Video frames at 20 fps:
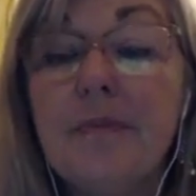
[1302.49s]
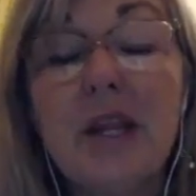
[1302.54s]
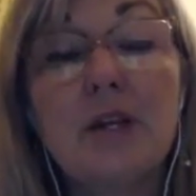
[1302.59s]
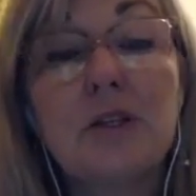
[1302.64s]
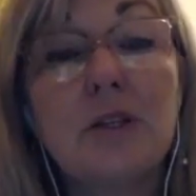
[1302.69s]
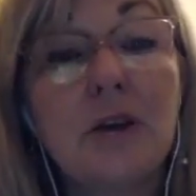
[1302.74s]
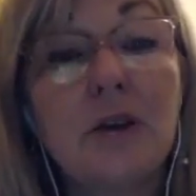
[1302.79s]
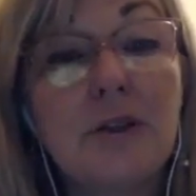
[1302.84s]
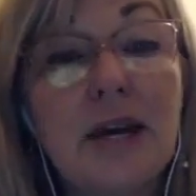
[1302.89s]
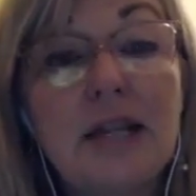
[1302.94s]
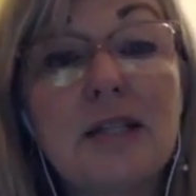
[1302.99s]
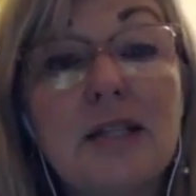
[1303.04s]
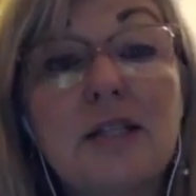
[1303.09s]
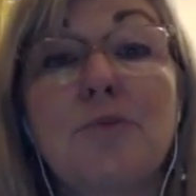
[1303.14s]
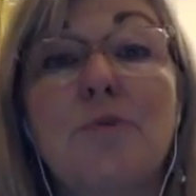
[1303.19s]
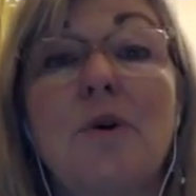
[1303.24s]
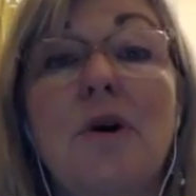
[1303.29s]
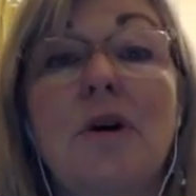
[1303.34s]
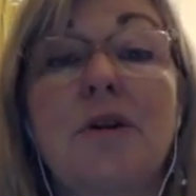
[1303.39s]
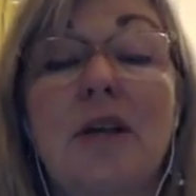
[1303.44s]
So
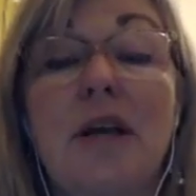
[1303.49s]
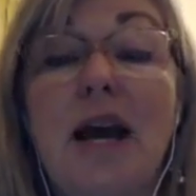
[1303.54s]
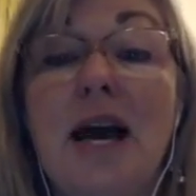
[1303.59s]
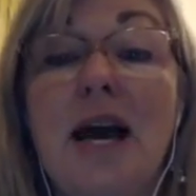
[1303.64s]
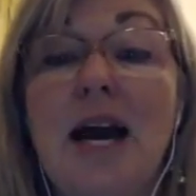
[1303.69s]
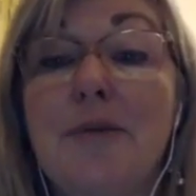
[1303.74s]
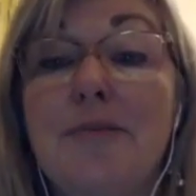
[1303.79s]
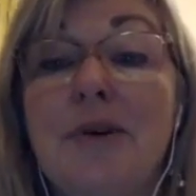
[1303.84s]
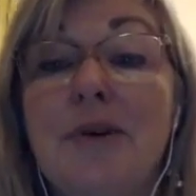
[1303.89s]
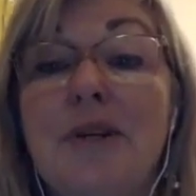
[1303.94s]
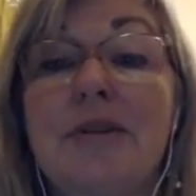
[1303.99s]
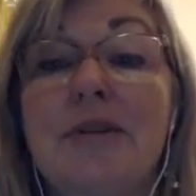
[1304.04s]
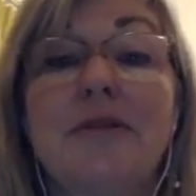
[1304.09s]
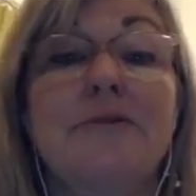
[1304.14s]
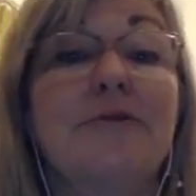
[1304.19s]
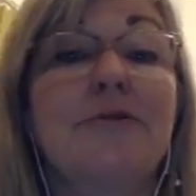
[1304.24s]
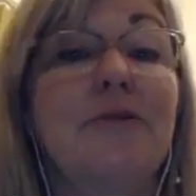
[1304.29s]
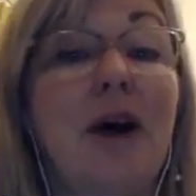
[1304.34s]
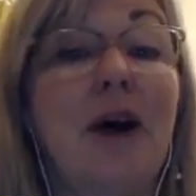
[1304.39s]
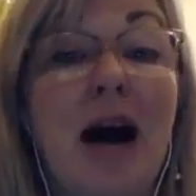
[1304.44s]
that's what the aim is
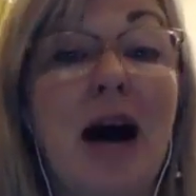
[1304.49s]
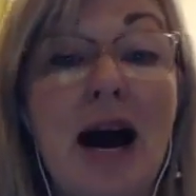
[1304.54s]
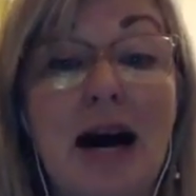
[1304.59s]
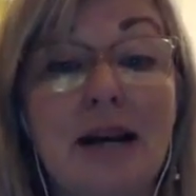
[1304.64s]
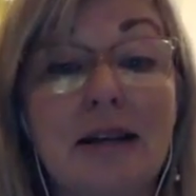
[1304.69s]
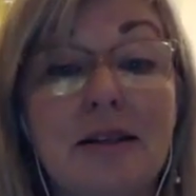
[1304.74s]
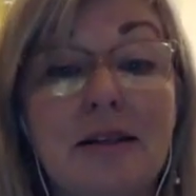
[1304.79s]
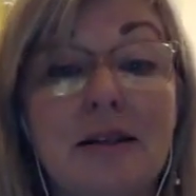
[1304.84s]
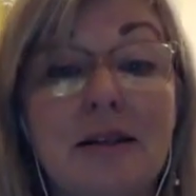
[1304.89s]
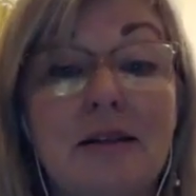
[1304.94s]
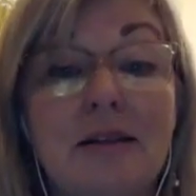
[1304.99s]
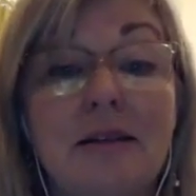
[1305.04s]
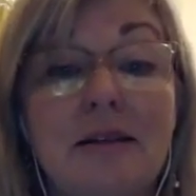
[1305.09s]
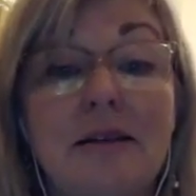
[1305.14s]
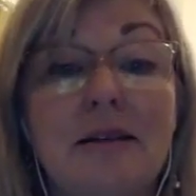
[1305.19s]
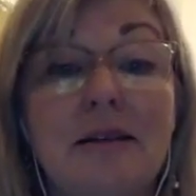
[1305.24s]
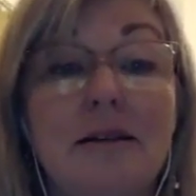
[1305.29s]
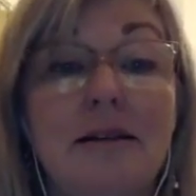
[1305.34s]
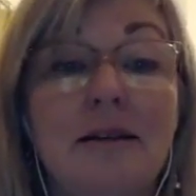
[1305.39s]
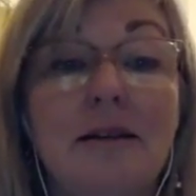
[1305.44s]
for us,
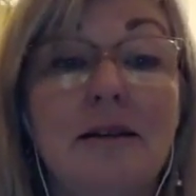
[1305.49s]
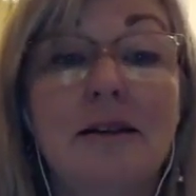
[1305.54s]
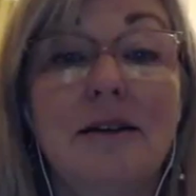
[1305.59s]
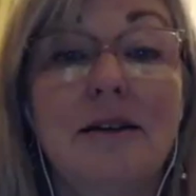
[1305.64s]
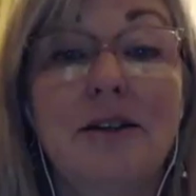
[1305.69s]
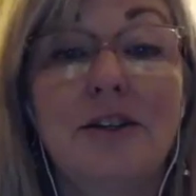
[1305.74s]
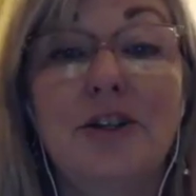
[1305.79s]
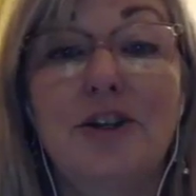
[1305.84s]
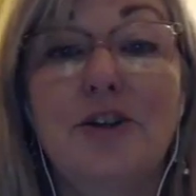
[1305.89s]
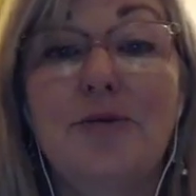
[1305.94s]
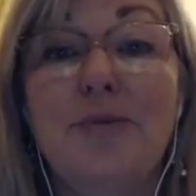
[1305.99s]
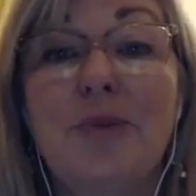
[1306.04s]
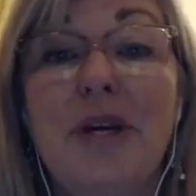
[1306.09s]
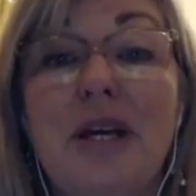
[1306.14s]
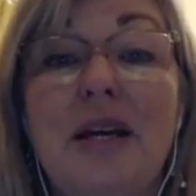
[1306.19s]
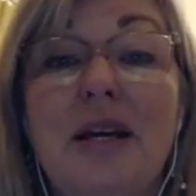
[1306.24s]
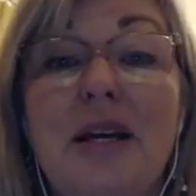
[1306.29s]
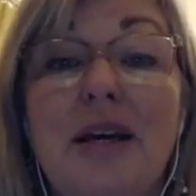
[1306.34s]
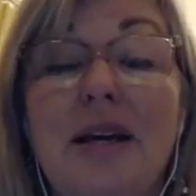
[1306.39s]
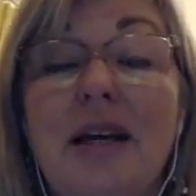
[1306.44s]
to
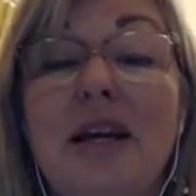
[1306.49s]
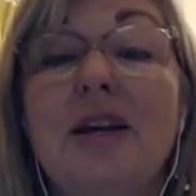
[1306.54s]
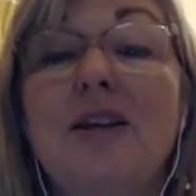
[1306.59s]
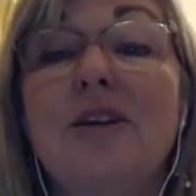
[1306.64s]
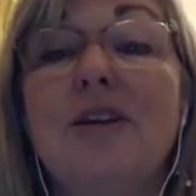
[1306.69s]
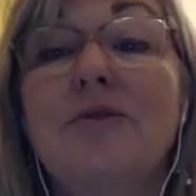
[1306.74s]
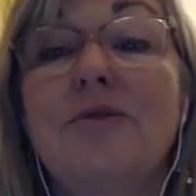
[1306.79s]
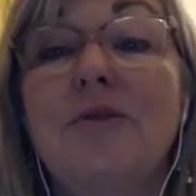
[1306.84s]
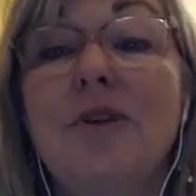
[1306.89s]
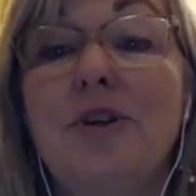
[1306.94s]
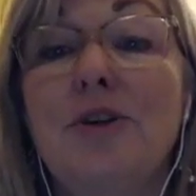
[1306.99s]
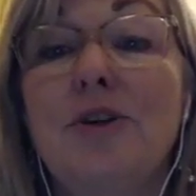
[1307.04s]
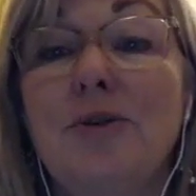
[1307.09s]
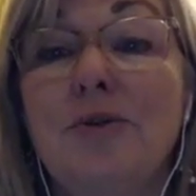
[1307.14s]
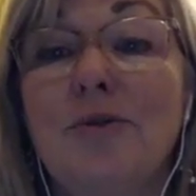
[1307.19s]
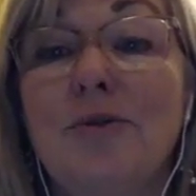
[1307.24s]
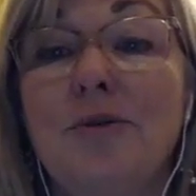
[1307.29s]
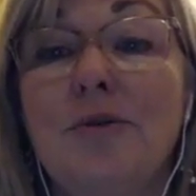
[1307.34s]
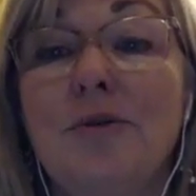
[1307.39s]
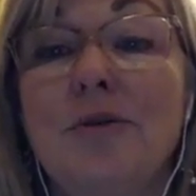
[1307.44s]
be an
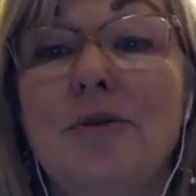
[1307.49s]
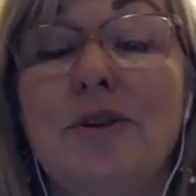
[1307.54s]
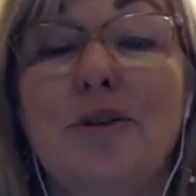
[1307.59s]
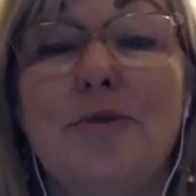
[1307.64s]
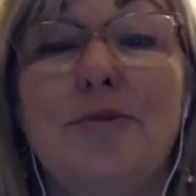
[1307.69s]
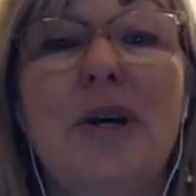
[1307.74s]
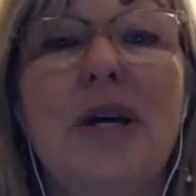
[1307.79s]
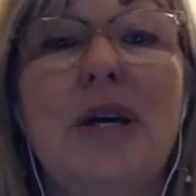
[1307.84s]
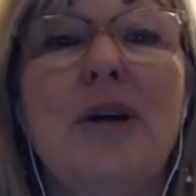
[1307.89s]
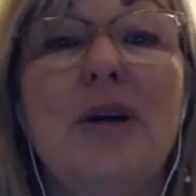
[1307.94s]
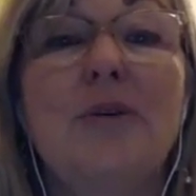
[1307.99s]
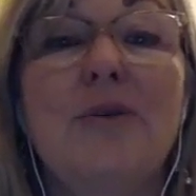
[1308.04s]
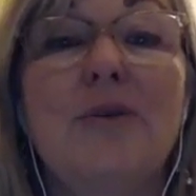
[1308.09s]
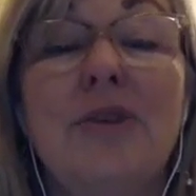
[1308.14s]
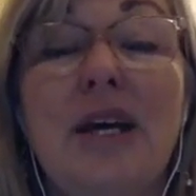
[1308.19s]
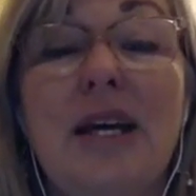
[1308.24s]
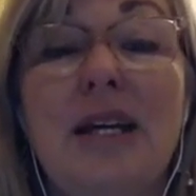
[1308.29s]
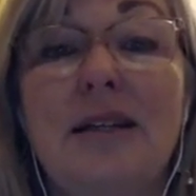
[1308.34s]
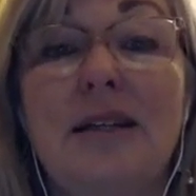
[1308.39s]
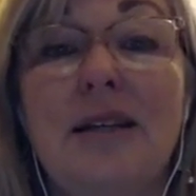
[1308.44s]
individual, to be
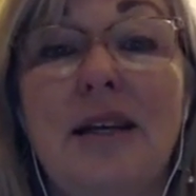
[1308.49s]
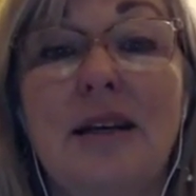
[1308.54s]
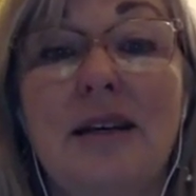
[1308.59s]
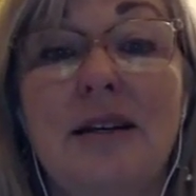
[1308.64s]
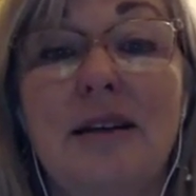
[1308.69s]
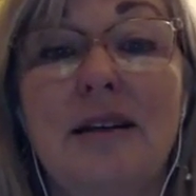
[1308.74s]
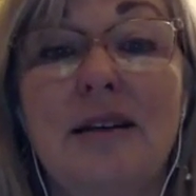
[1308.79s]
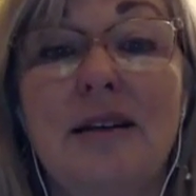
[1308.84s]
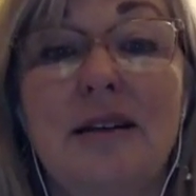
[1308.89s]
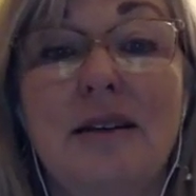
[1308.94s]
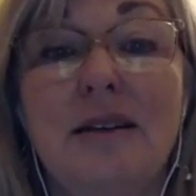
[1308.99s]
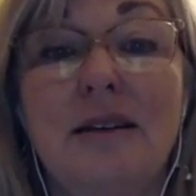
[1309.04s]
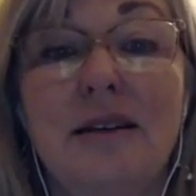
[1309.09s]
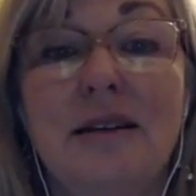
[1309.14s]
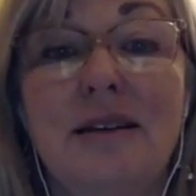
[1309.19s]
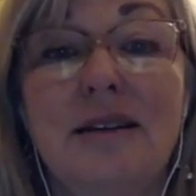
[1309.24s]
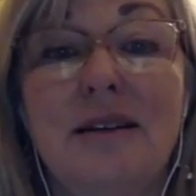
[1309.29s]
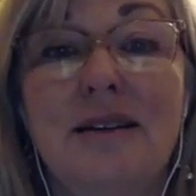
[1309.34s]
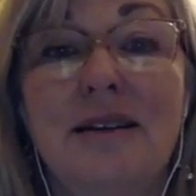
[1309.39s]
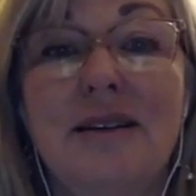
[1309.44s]
authentic,
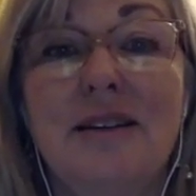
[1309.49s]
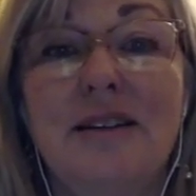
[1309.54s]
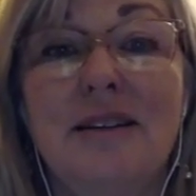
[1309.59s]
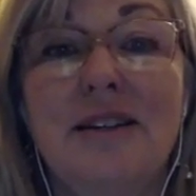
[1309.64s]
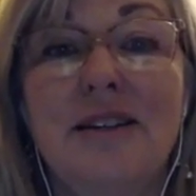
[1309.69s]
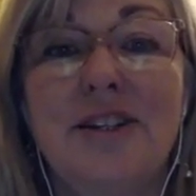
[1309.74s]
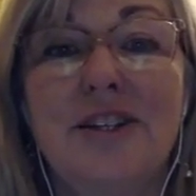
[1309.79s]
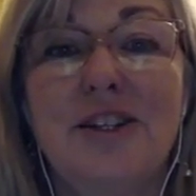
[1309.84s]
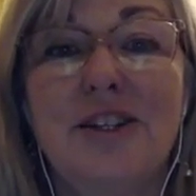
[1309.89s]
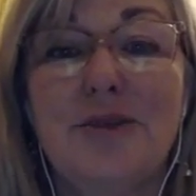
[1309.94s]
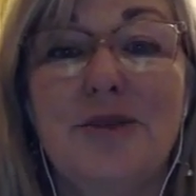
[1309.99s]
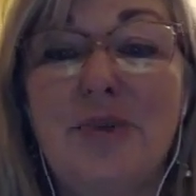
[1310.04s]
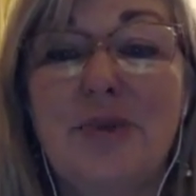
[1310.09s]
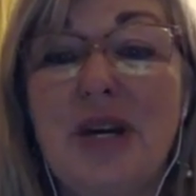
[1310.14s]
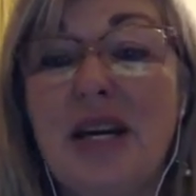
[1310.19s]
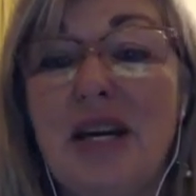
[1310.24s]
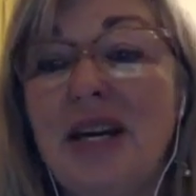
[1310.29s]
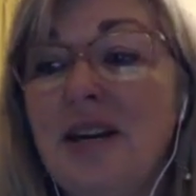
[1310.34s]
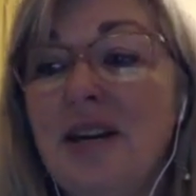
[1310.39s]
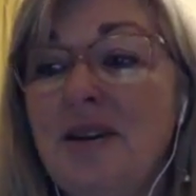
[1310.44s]
to
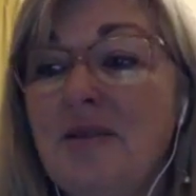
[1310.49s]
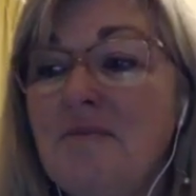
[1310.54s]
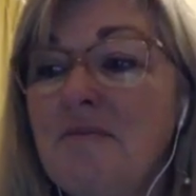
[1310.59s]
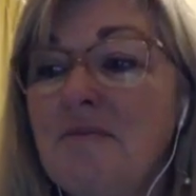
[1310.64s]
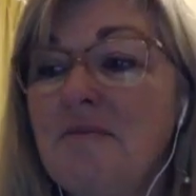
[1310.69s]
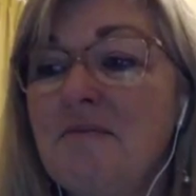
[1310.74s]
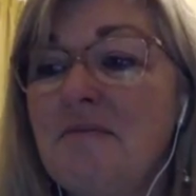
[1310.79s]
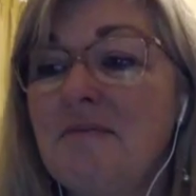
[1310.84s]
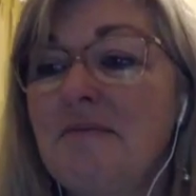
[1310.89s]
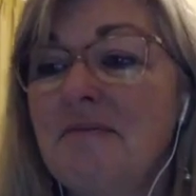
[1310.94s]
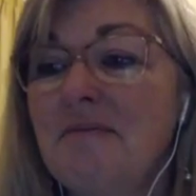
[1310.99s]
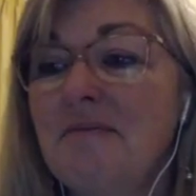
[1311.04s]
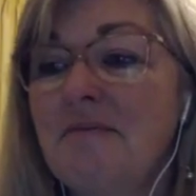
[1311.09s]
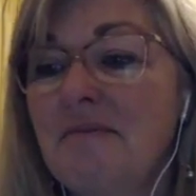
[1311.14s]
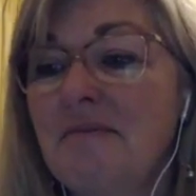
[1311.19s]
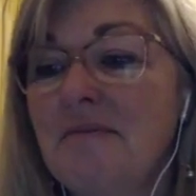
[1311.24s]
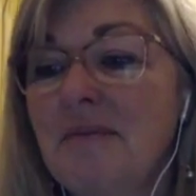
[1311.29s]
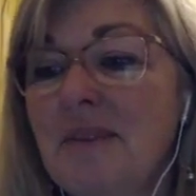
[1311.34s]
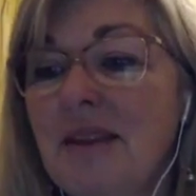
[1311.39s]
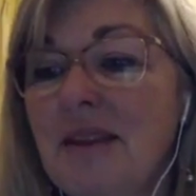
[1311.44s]
be
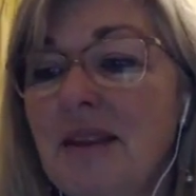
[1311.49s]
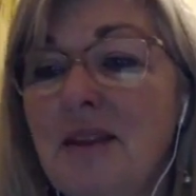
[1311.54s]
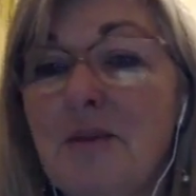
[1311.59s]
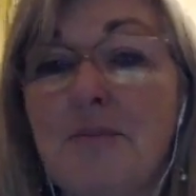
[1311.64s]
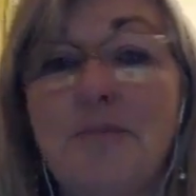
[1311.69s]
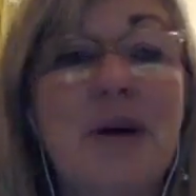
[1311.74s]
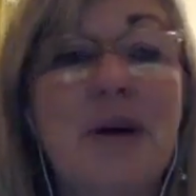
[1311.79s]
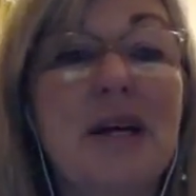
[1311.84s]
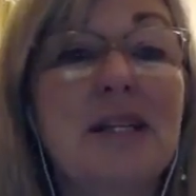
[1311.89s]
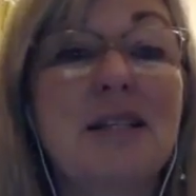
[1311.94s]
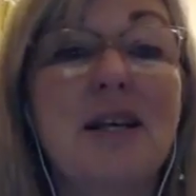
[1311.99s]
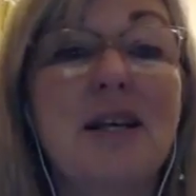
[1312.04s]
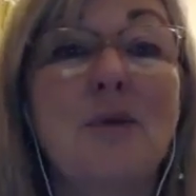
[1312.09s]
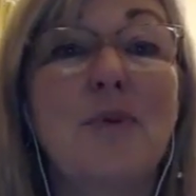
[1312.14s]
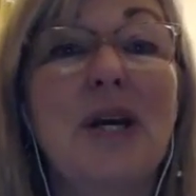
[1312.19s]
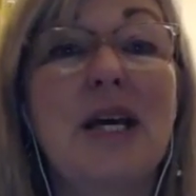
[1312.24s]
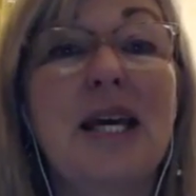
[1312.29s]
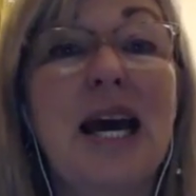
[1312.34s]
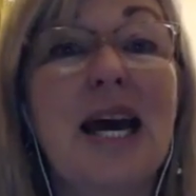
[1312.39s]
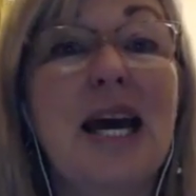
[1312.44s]
the best that
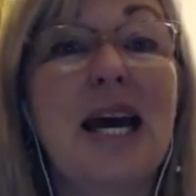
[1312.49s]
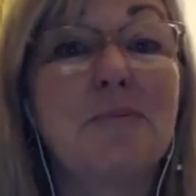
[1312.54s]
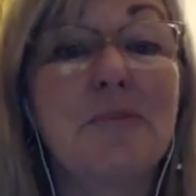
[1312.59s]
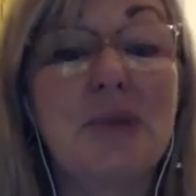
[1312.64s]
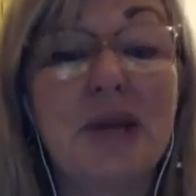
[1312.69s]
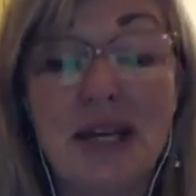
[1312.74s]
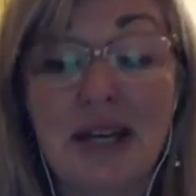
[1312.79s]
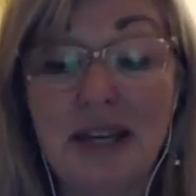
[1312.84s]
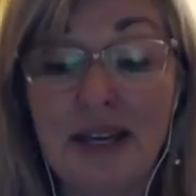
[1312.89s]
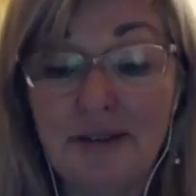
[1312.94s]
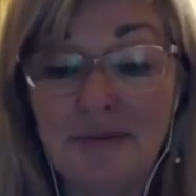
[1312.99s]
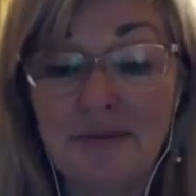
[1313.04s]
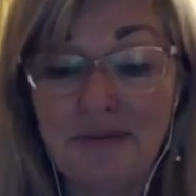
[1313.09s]
we can be.